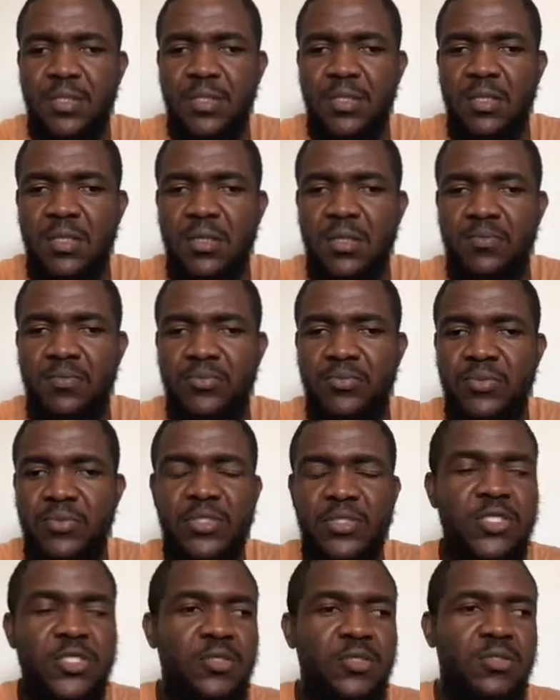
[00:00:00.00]
I'm pretty
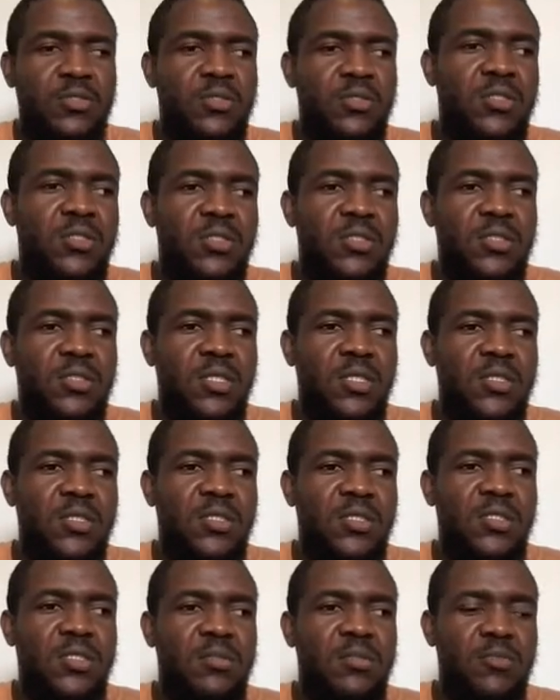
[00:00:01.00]
sure these are
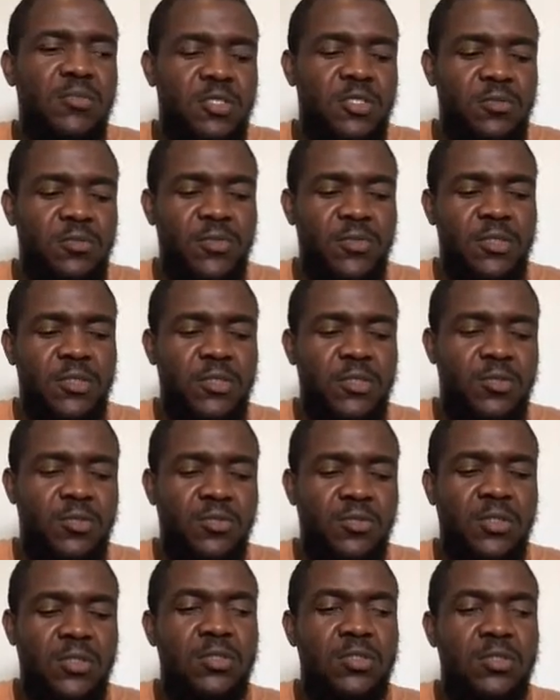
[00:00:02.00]
same commands, so
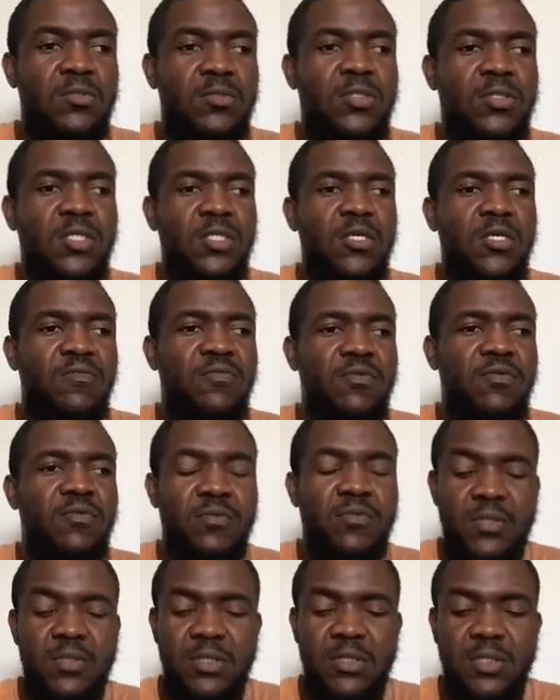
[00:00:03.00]
it's going to give you
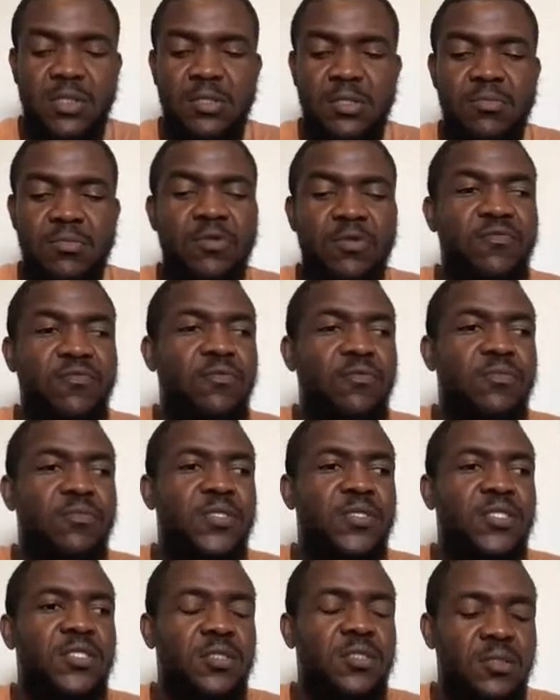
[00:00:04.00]
the same
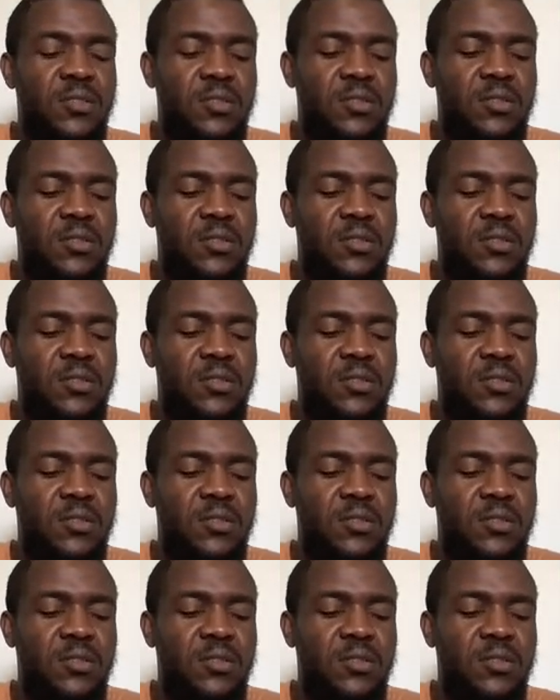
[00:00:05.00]
information.